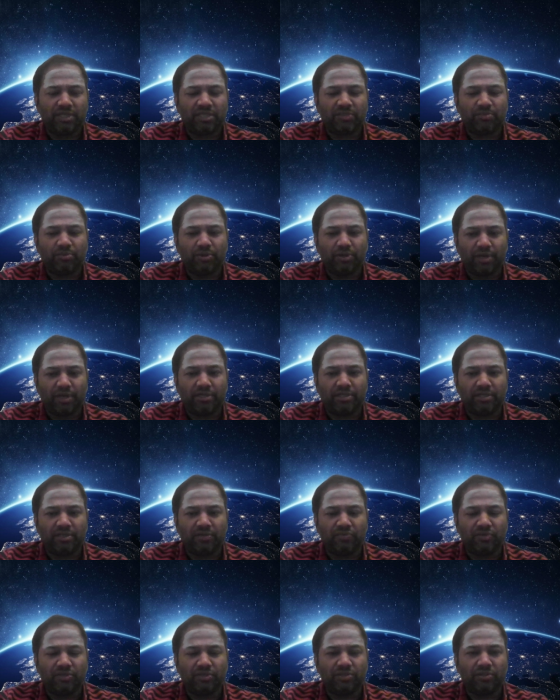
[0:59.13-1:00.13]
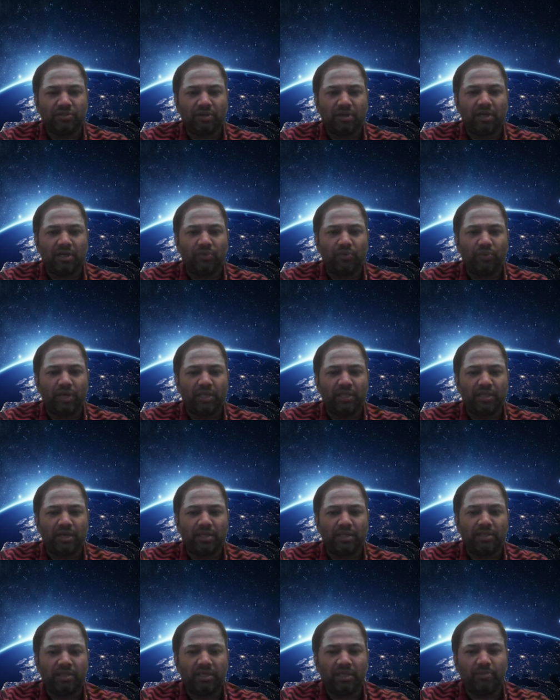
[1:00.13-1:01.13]
exploration which is called
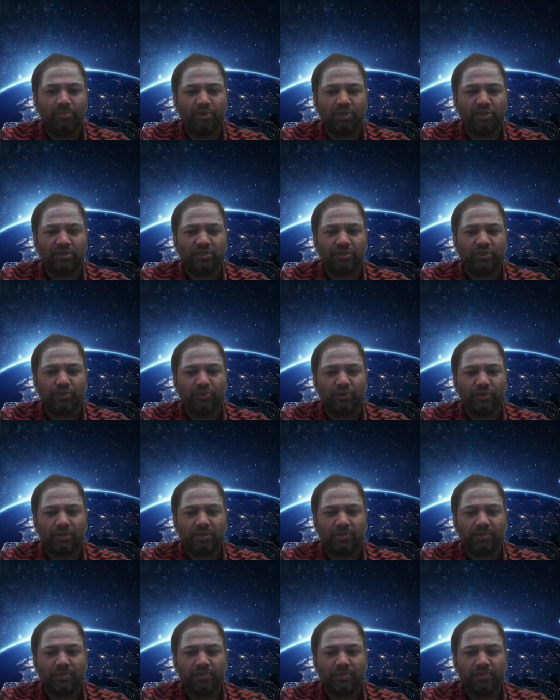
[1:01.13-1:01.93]
Vedantic pursuit.